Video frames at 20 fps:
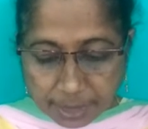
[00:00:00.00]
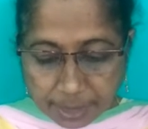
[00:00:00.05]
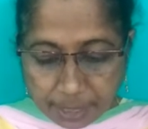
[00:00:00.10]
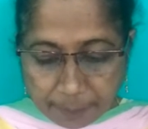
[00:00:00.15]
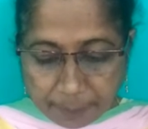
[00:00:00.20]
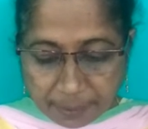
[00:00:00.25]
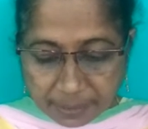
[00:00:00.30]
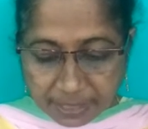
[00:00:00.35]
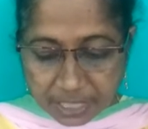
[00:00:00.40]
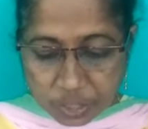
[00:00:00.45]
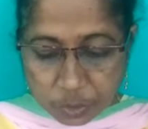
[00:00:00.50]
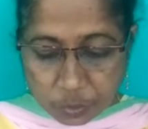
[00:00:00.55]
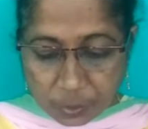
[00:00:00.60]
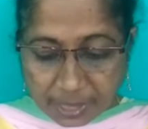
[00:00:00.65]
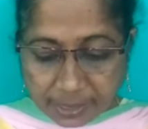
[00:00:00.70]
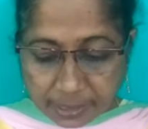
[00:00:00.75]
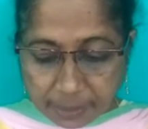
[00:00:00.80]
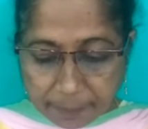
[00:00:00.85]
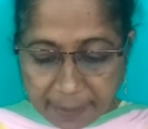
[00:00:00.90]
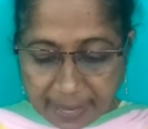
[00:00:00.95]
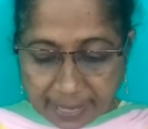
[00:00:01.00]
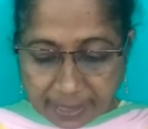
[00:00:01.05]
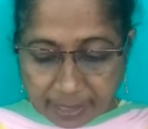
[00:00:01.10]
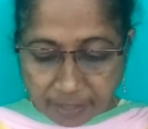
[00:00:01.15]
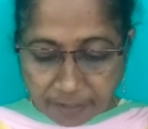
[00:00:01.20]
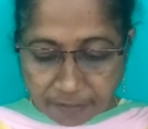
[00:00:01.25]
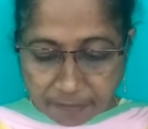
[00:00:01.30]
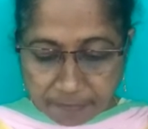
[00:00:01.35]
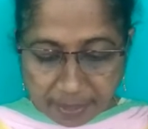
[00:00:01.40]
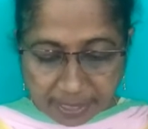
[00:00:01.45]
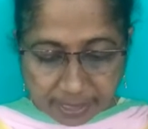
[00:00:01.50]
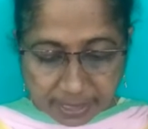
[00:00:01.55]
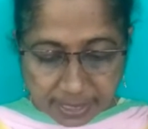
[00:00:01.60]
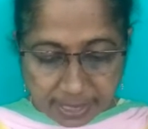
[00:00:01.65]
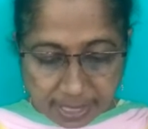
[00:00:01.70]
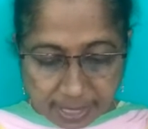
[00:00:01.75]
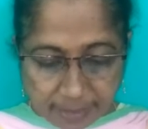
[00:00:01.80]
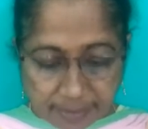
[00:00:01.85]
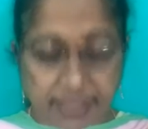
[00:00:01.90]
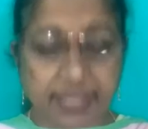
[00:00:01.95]
The British won the Battle of
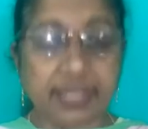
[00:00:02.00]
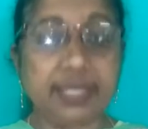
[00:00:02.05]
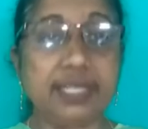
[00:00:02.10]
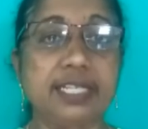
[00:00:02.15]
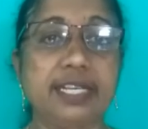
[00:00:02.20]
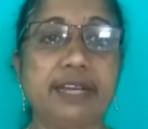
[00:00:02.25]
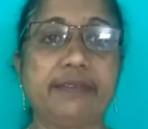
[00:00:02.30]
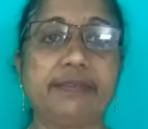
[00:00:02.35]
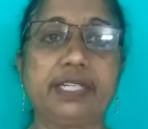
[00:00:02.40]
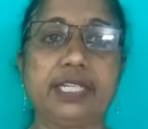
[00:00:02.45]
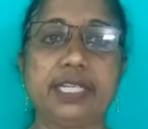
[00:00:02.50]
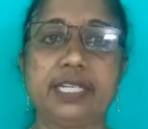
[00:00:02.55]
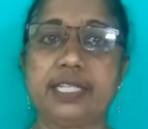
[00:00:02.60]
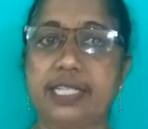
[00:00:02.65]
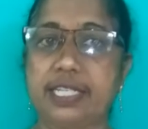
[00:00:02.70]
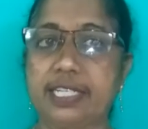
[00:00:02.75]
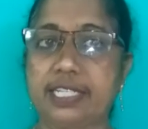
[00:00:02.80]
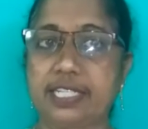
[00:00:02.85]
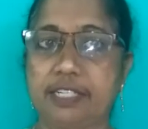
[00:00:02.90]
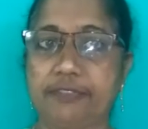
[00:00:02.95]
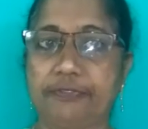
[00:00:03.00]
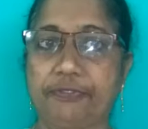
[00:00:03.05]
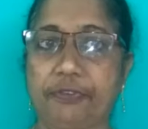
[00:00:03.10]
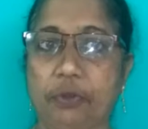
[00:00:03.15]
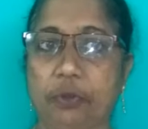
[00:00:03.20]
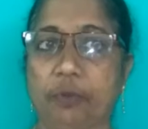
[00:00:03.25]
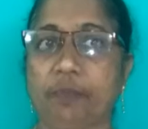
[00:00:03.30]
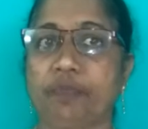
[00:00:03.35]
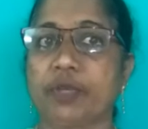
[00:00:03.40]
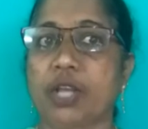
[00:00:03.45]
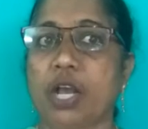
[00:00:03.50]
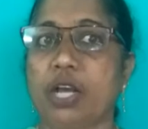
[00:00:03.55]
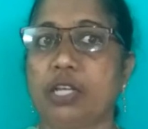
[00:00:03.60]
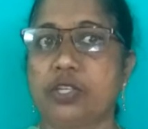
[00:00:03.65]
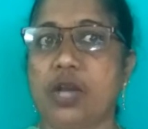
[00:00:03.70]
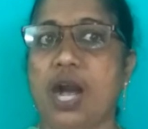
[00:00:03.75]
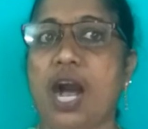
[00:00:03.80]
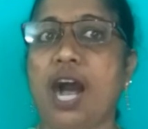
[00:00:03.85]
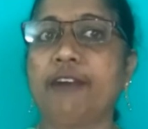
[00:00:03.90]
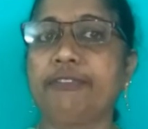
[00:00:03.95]
Buxar in 1764.
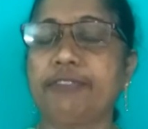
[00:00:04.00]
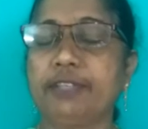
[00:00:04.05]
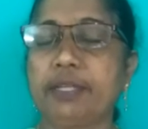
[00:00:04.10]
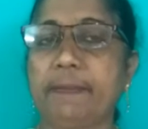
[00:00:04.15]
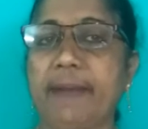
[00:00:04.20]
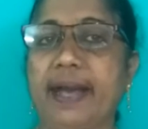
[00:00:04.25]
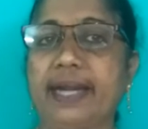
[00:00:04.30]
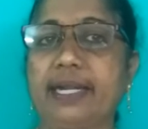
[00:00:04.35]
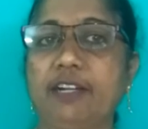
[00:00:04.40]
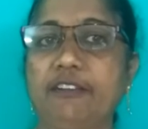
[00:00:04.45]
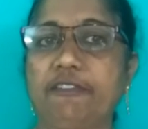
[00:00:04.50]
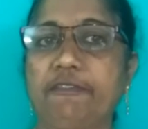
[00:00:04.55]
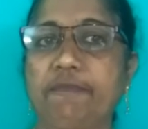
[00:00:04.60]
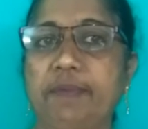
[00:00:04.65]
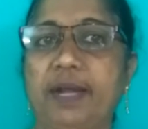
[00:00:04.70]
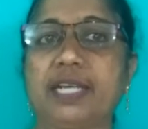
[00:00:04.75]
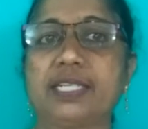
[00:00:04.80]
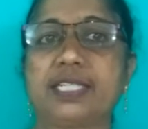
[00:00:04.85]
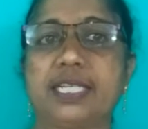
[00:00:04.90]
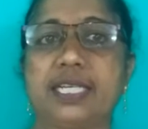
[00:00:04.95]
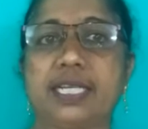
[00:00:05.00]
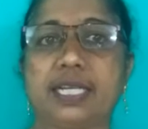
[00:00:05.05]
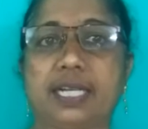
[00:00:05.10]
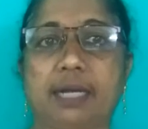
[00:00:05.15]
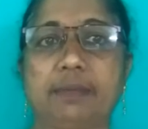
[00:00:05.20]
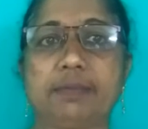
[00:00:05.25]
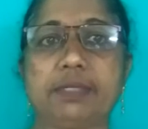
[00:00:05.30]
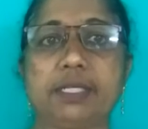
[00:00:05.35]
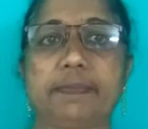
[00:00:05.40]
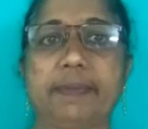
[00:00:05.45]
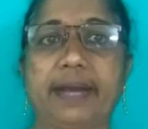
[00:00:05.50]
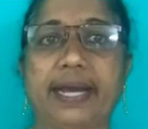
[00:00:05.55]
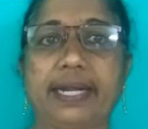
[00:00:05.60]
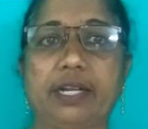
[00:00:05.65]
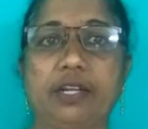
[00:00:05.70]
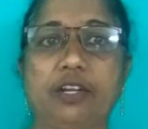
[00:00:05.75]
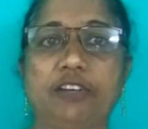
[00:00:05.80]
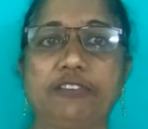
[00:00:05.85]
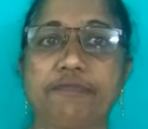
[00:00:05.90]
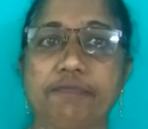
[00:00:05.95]
So after the Battle of Plassey comes the
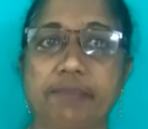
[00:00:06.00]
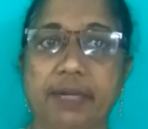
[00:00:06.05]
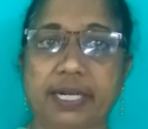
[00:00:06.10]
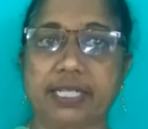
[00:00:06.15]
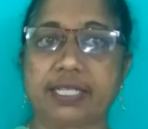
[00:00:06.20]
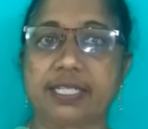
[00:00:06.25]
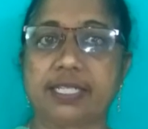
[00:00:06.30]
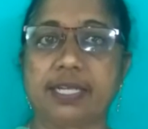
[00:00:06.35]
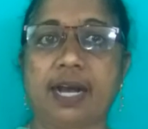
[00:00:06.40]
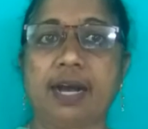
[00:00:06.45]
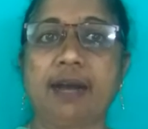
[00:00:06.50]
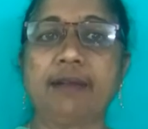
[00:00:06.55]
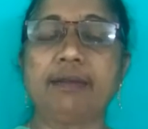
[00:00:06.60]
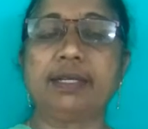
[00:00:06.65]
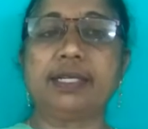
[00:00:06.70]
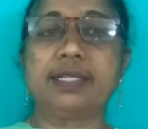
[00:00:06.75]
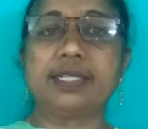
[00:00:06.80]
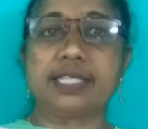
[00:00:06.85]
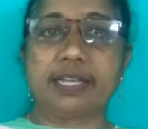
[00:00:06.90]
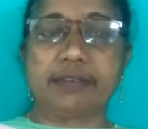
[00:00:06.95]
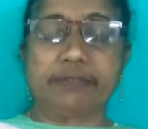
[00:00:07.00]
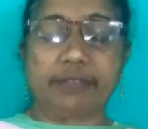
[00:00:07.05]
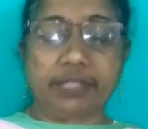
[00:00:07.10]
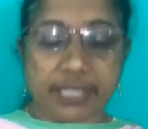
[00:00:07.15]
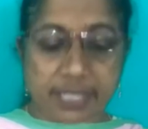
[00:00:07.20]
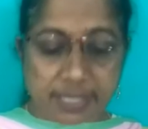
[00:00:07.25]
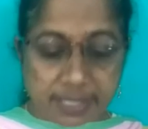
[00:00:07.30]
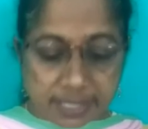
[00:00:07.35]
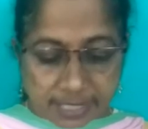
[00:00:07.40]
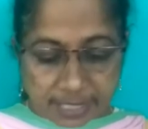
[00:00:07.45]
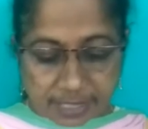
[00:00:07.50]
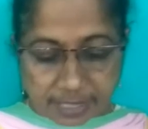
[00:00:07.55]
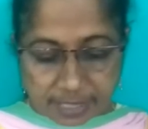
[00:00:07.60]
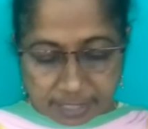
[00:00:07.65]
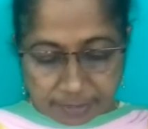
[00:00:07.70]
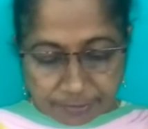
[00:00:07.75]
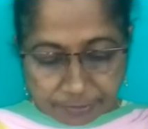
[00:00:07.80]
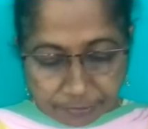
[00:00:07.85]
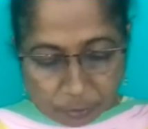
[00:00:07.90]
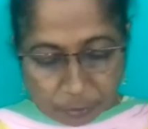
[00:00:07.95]
Battle of Buxar in
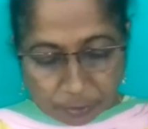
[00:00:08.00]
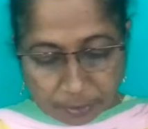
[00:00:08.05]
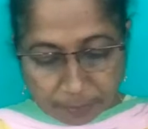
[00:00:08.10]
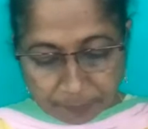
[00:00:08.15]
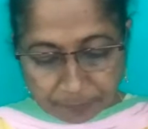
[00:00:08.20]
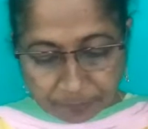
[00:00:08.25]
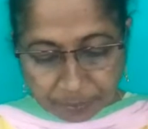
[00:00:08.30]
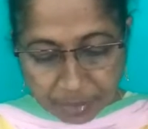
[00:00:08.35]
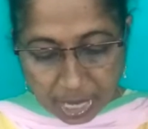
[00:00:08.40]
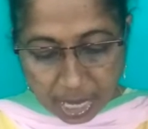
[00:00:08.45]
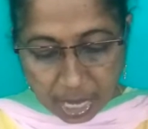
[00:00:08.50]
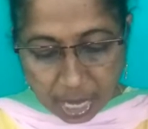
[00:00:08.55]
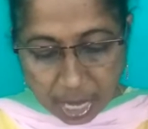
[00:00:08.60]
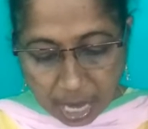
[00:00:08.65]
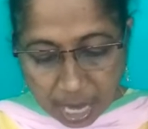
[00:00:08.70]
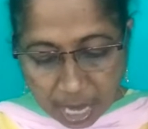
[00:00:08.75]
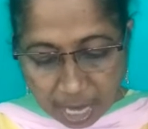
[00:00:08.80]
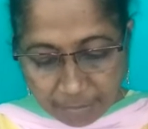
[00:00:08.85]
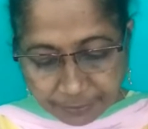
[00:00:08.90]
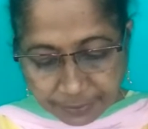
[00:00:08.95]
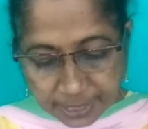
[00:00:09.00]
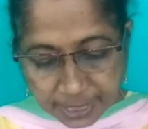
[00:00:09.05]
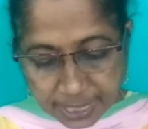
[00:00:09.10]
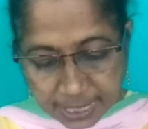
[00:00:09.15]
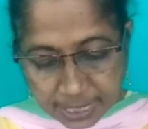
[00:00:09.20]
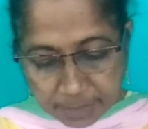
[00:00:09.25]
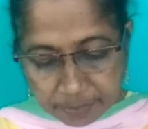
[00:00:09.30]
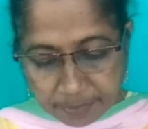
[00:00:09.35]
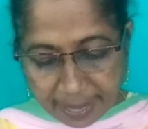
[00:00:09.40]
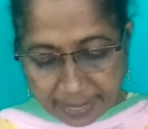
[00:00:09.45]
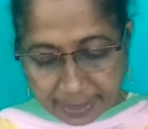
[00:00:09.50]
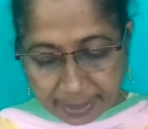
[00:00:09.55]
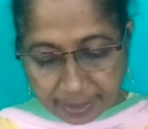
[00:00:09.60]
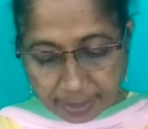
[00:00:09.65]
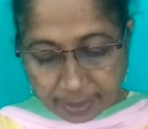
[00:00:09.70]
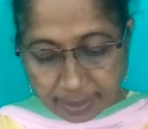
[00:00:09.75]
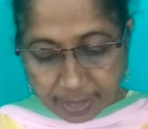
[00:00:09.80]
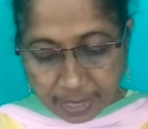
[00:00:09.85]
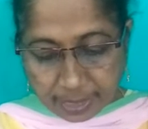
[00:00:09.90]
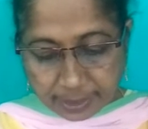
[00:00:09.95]
1764. After this
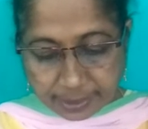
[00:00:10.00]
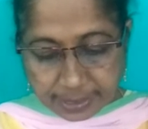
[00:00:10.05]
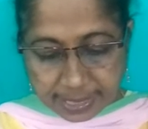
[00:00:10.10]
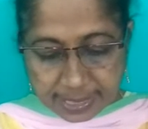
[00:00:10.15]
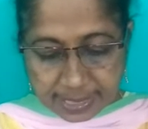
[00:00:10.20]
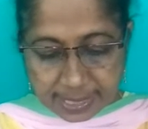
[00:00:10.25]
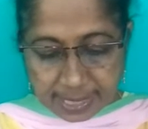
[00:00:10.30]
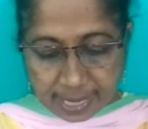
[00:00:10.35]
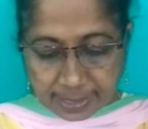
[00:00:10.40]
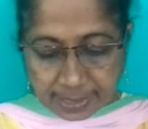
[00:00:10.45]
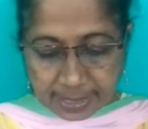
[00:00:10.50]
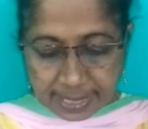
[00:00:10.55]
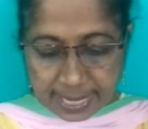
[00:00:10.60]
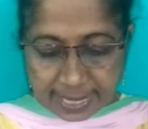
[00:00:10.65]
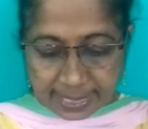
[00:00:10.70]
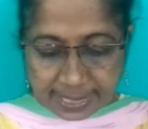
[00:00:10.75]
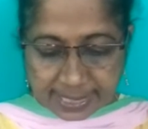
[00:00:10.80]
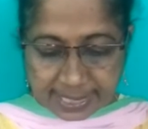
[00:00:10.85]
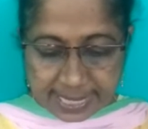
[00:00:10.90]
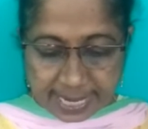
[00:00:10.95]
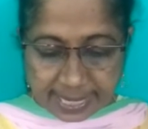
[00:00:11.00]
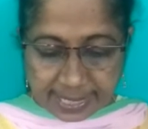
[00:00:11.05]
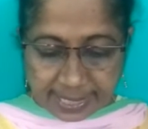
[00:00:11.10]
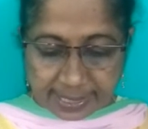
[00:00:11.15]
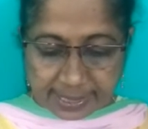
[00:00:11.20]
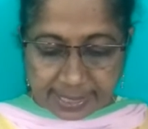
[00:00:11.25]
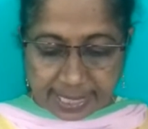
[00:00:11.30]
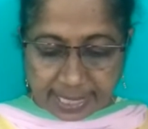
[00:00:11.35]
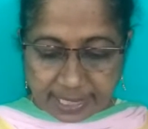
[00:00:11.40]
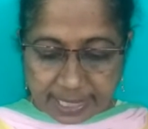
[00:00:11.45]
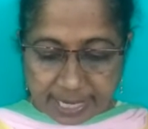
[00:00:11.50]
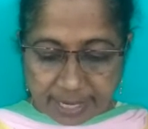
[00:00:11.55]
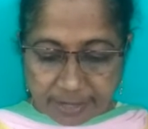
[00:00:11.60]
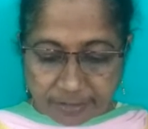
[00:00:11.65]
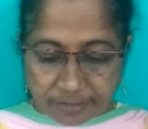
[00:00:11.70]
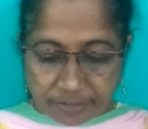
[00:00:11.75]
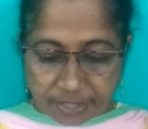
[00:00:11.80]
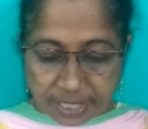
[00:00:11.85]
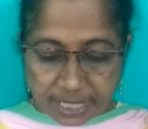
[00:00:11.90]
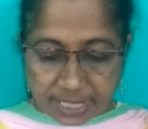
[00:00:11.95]
battle, they started extending their
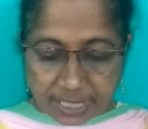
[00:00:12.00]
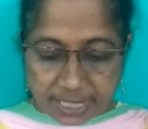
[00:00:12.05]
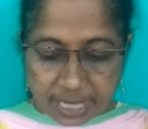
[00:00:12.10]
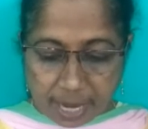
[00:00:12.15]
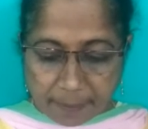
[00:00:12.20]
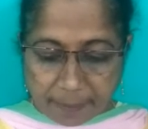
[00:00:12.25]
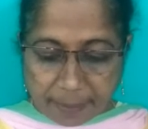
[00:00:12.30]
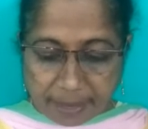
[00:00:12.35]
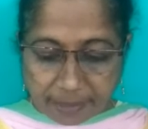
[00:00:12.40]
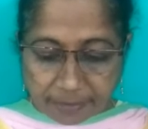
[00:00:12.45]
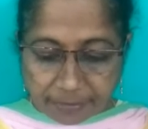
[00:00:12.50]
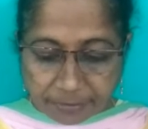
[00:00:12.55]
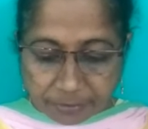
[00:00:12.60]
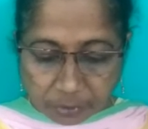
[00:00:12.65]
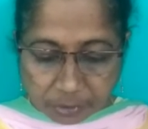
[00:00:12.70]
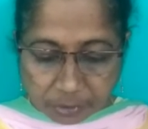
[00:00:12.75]
territories by